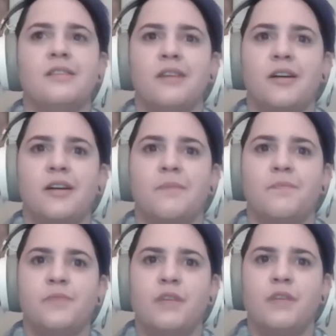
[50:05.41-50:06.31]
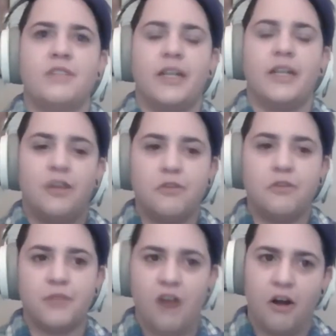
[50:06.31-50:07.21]
You have to like go
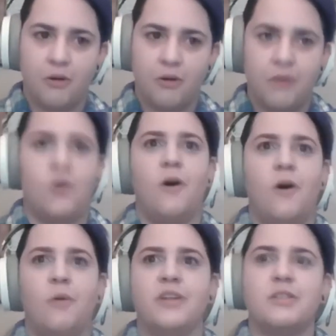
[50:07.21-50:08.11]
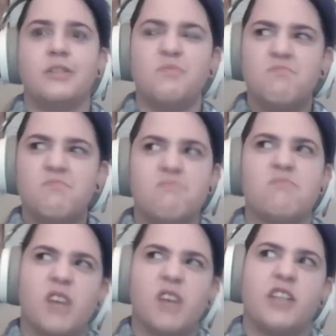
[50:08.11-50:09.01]
through a concrete wall, which
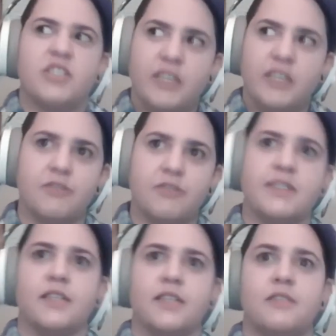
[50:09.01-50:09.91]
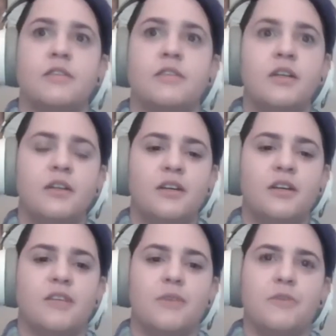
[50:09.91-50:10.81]
kind of just kills your signal
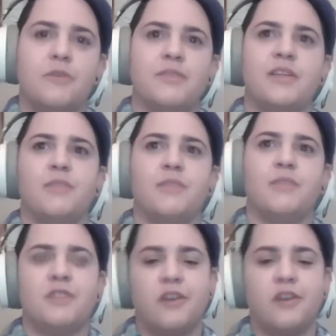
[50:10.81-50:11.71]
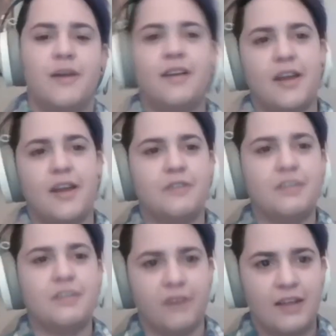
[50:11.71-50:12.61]
ultimately. But you have to learn about kind of those
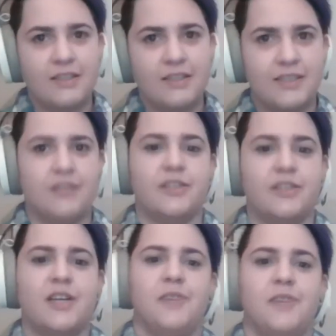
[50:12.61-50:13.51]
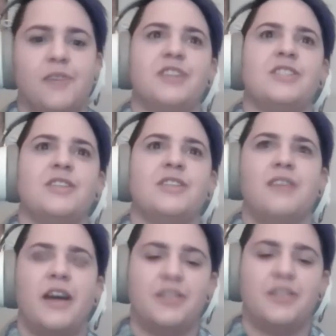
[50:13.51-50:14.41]
different kinds of signal attenuation,
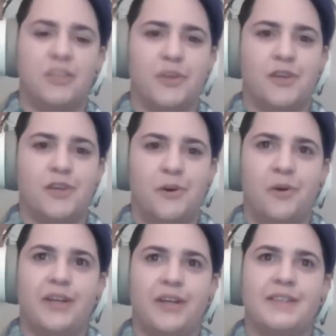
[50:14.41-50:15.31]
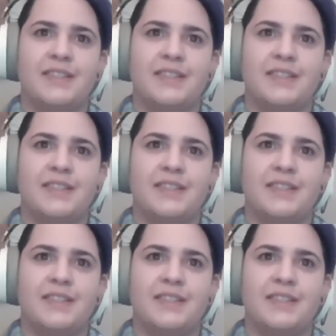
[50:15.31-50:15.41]
how to deal with the noise.